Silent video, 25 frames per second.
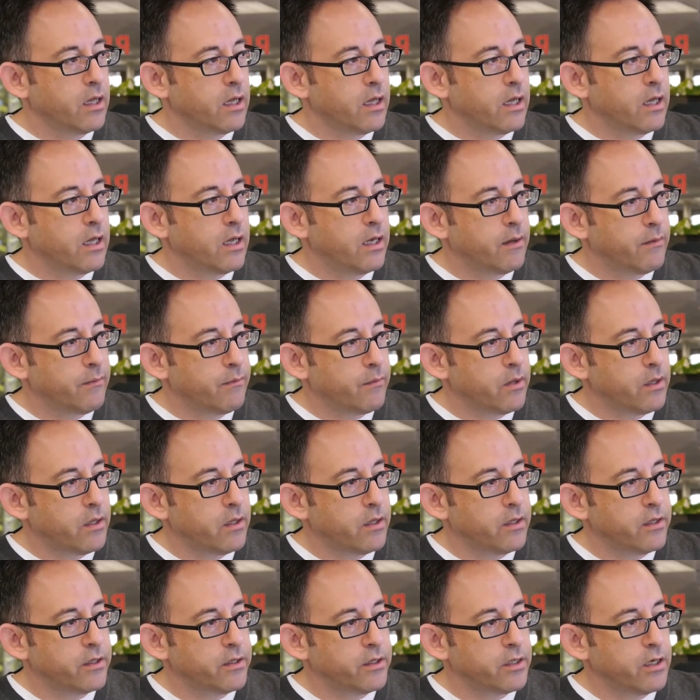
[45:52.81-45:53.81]
um,
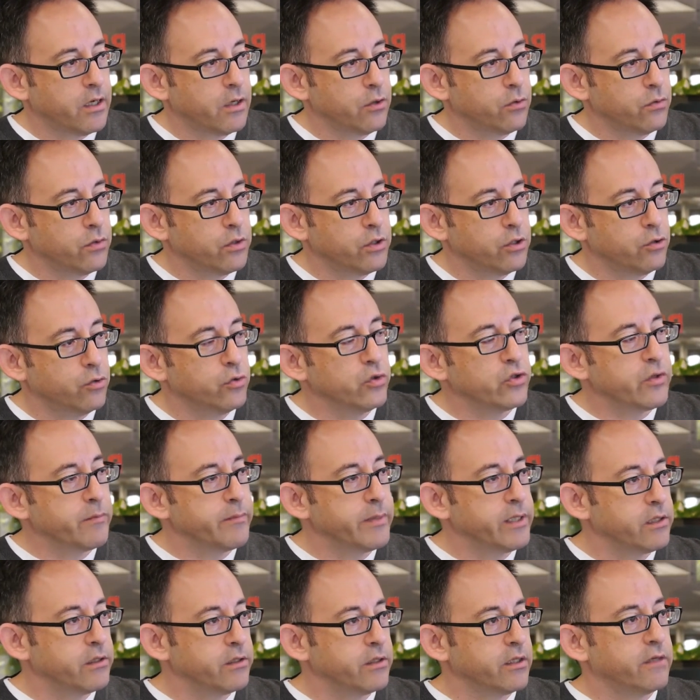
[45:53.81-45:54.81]
you know,
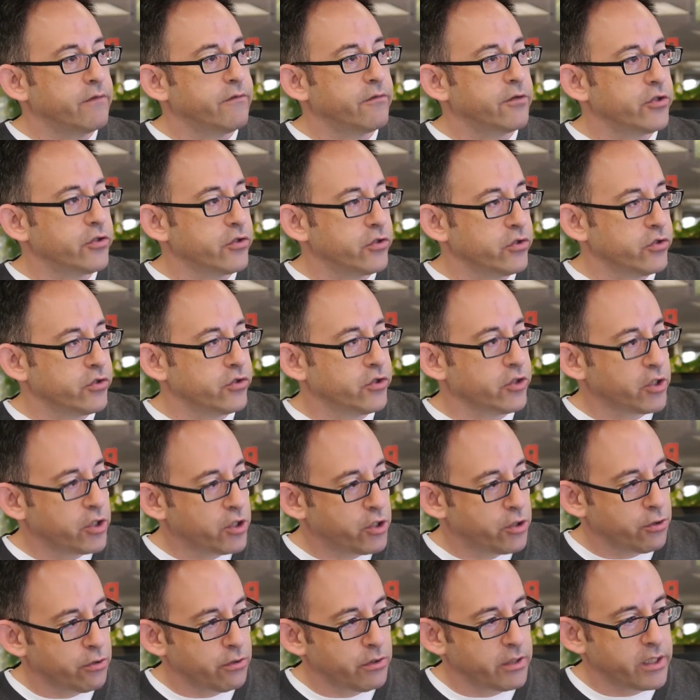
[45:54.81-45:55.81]
usability versus
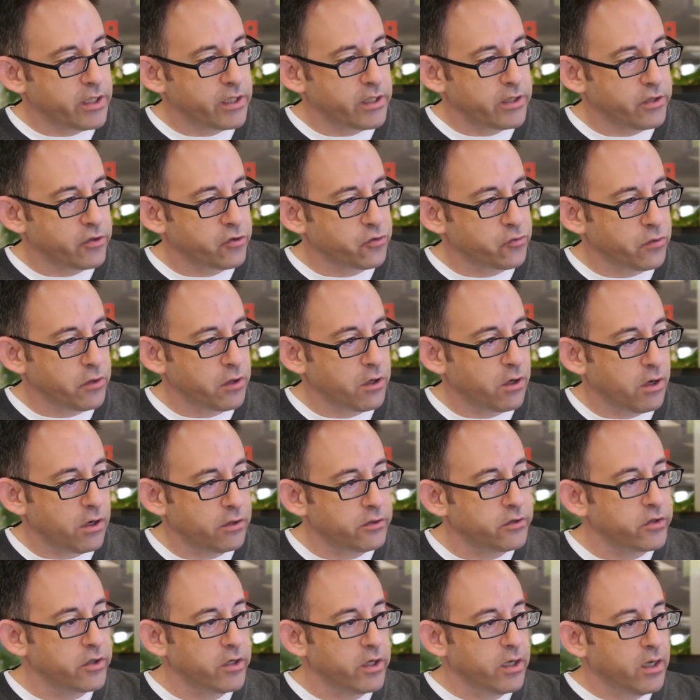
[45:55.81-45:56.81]
security in this
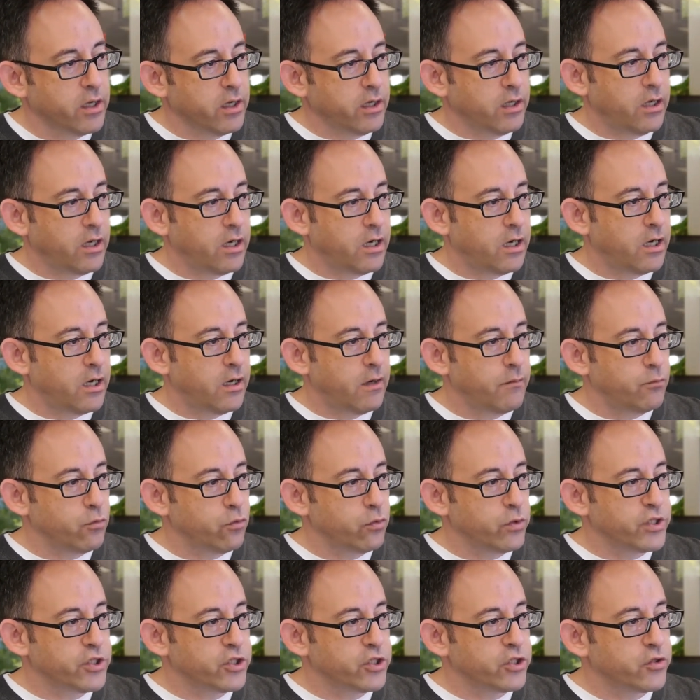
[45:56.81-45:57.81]
regards, um,
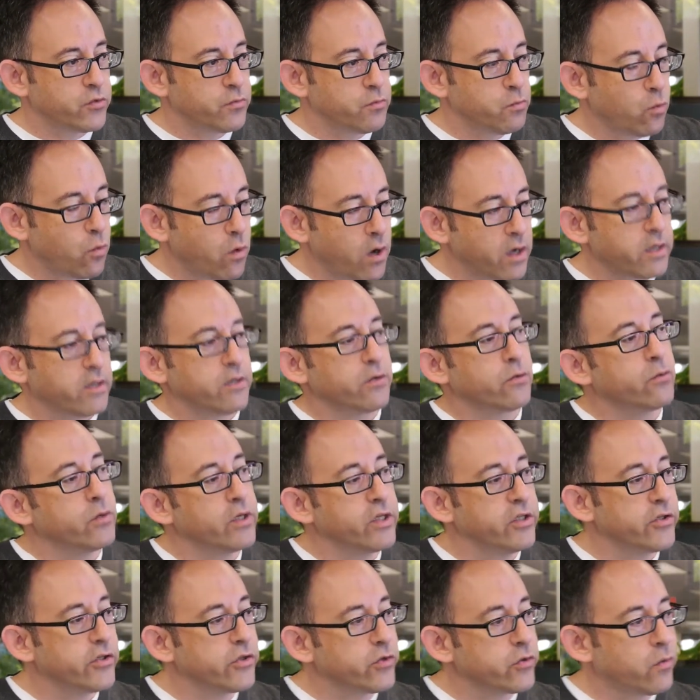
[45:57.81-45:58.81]
which is one of the
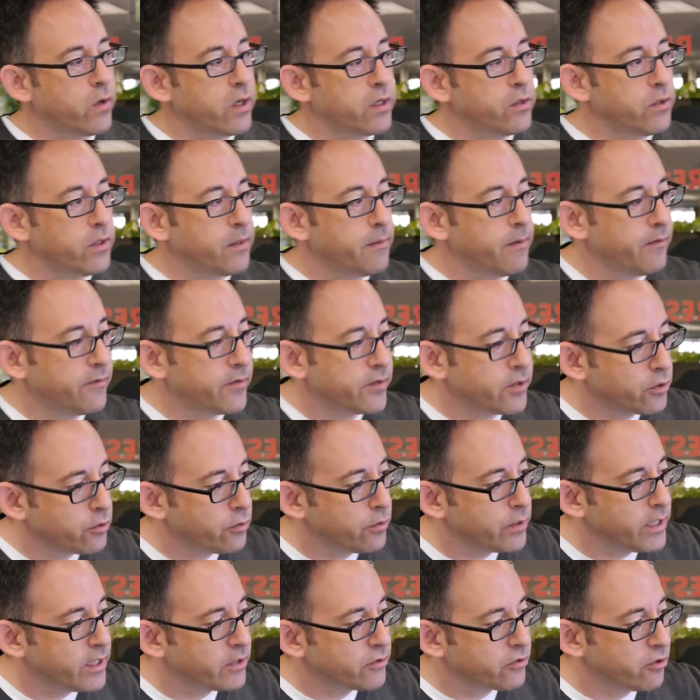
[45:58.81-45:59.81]
reasons why you end up having to
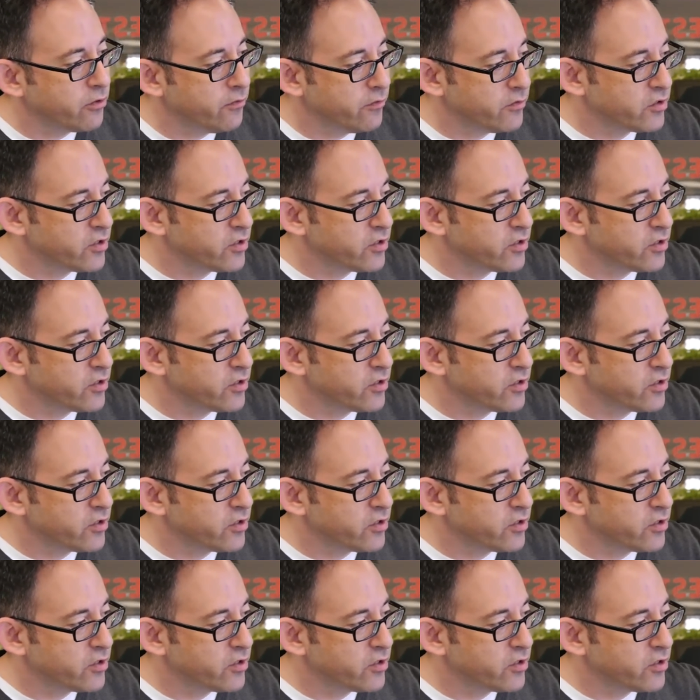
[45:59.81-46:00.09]
create sort of